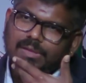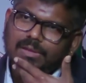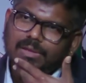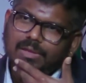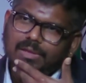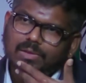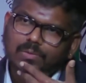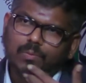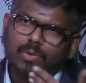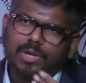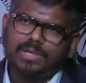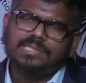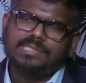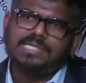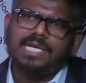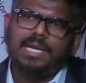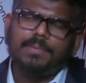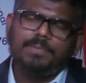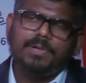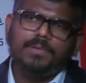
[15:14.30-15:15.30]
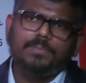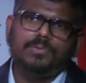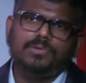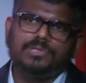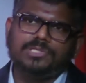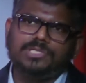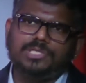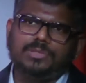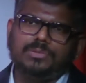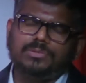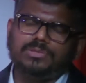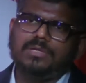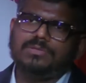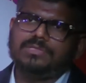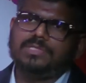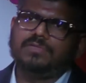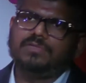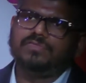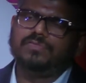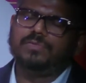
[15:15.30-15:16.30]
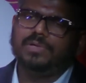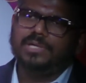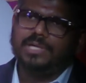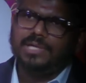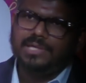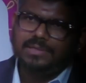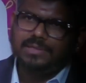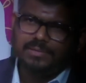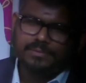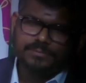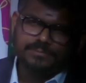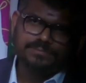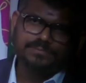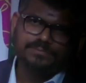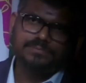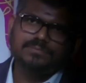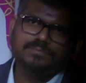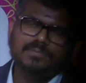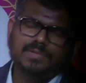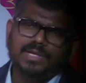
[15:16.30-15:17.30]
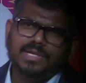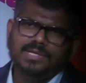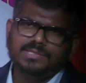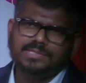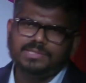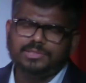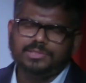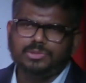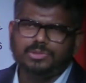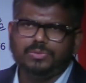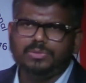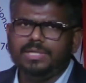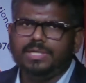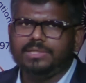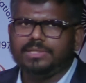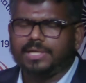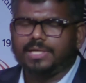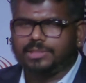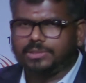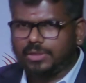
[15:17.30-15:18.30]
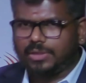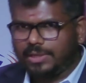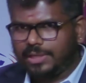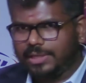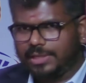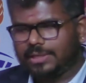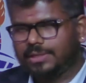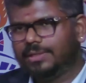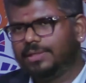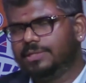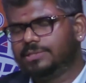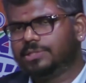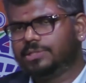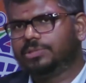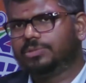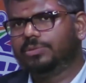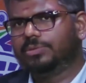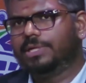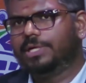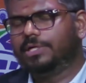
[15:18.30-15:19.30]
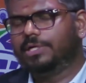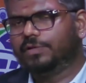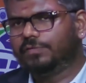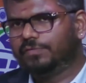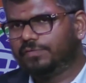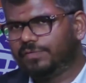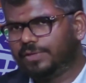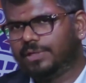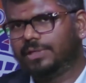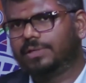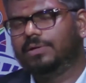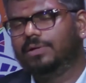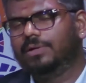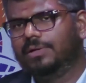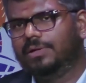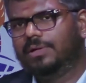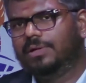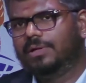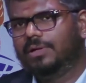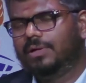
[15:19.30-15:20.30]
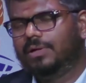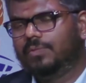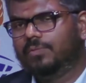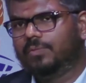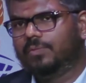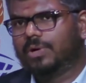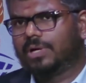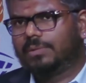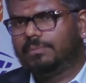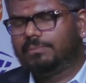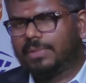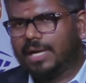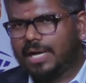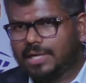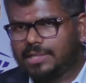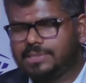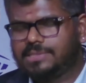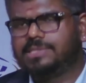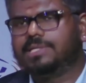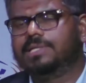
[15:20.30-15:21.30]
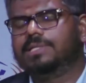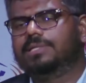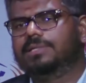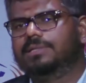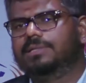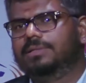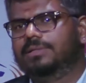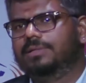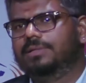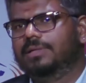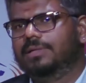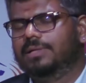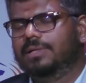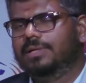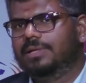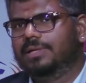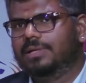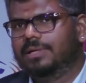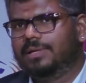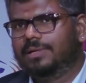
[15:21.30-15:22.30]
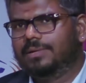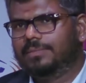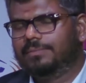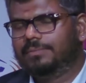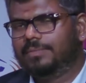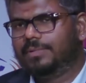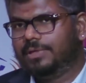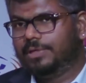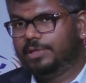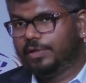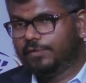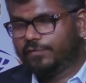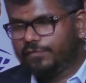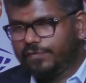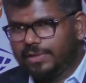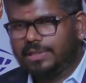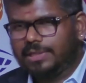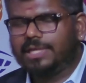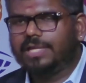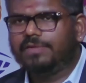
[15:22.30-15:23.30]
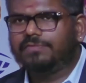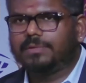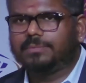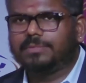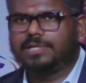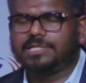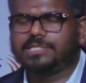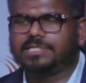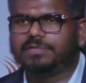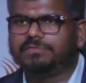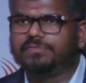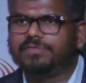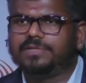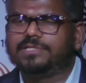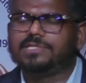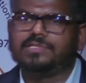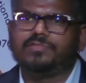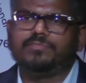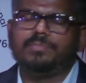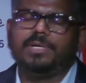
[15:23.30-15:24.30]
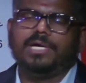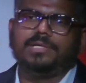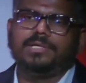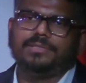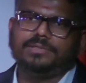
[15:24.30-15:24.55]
What has happened post 2014? Is it truly tectonic? Is it truly different? What marks it differently from the rest of the faces of Bharat?